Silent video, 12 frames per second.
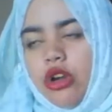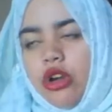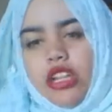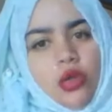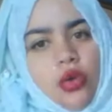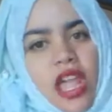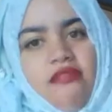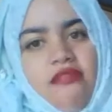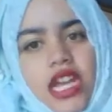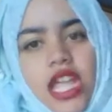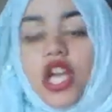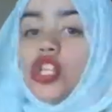I don't have
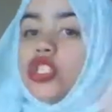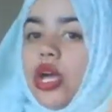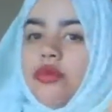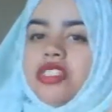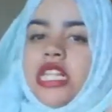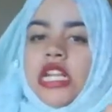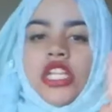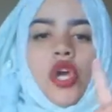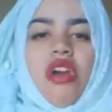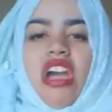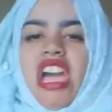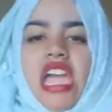money. So I was like,
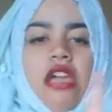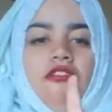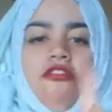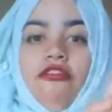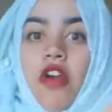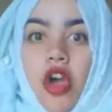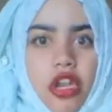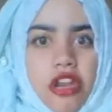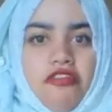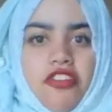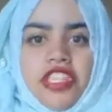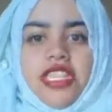no, I ain't
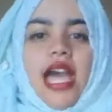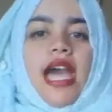falling for this.